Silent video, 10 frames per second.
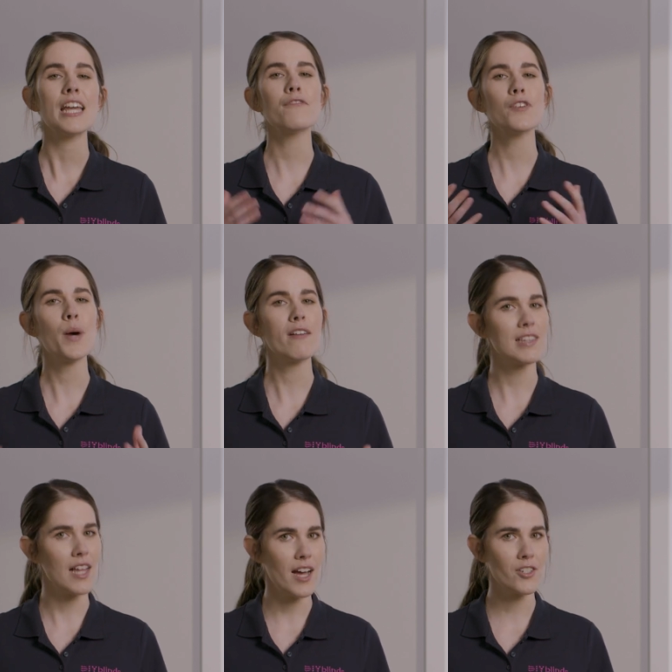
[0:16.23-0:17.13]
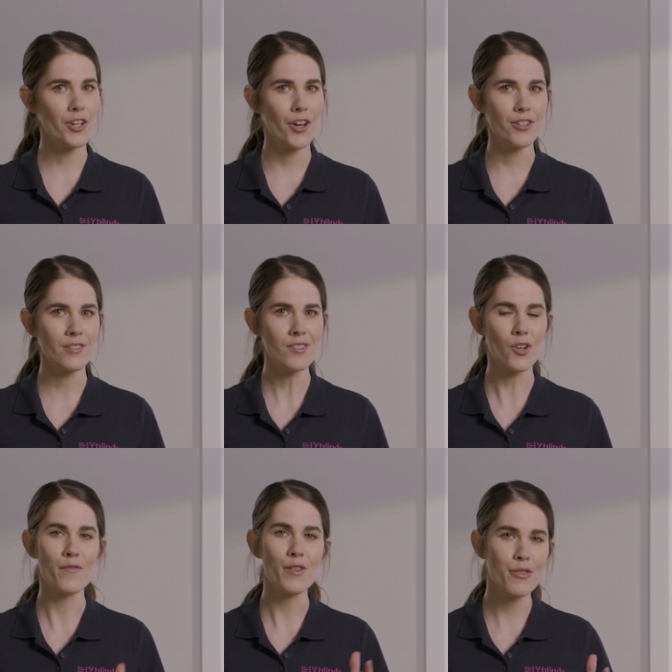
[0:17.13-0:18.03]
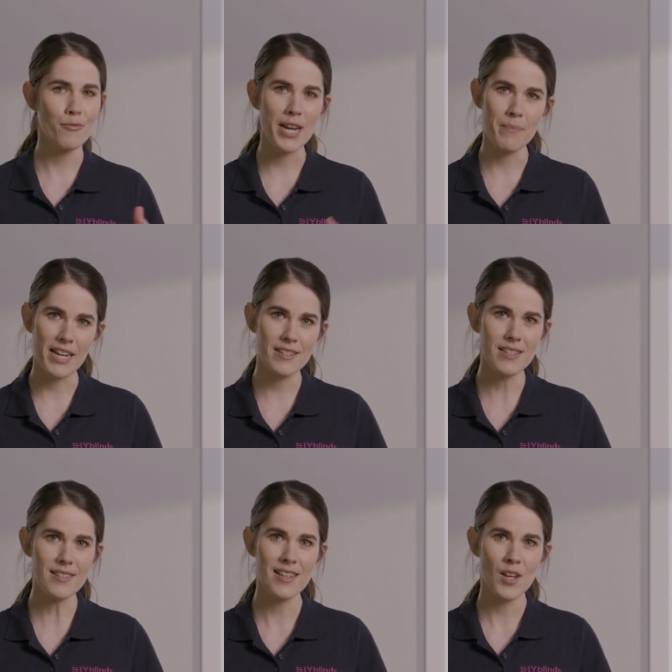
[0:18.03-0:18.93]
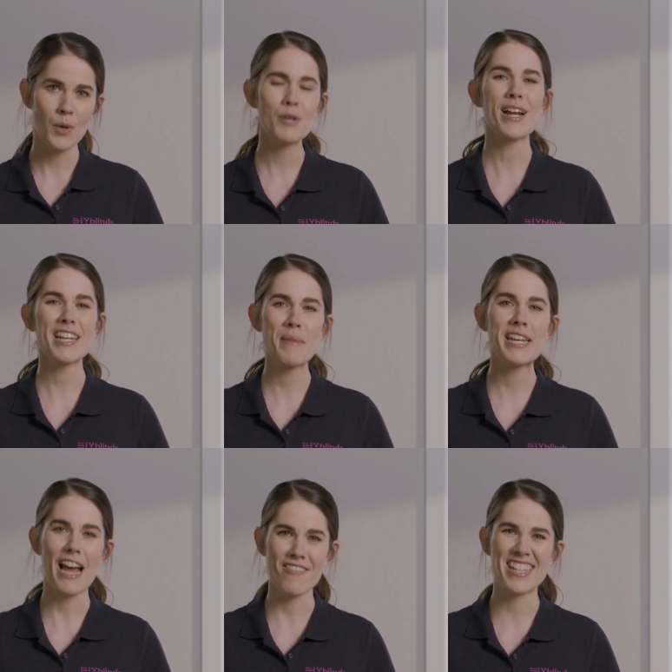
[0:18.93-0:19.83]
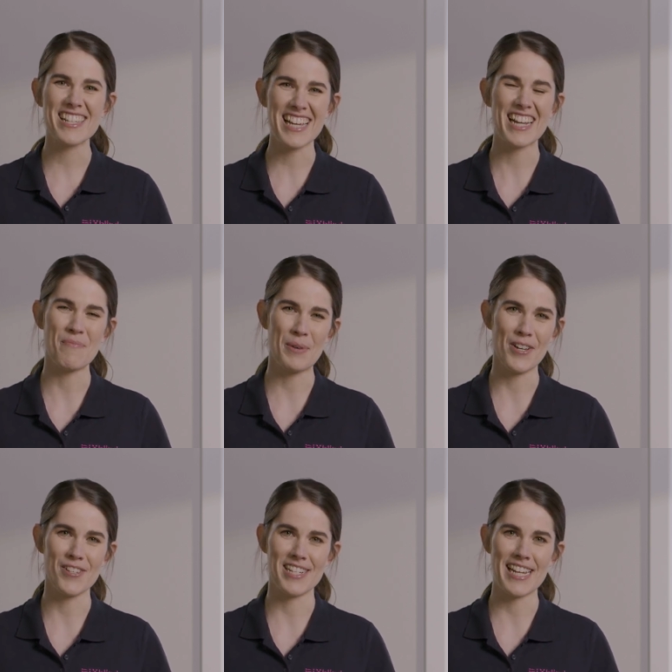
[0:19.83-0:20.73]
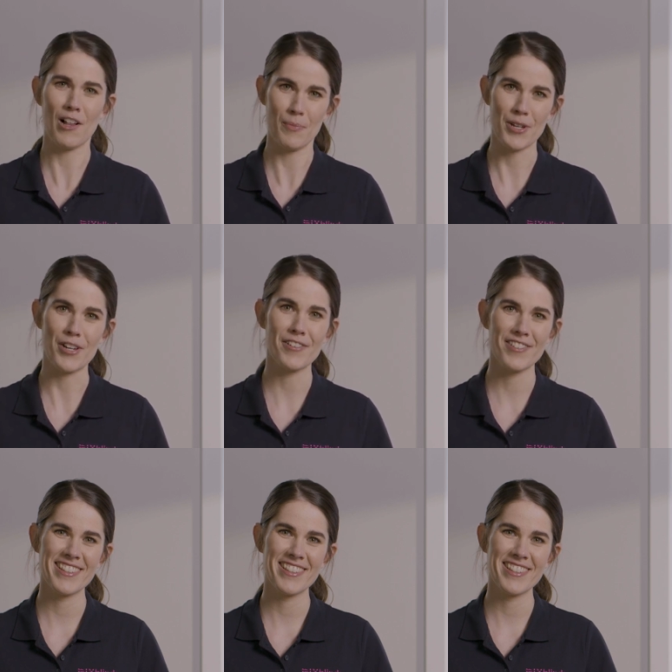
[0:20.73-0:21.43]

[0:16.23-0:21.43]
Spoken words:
If you have large curtains over 3 meters, we recommend having a second person to help you.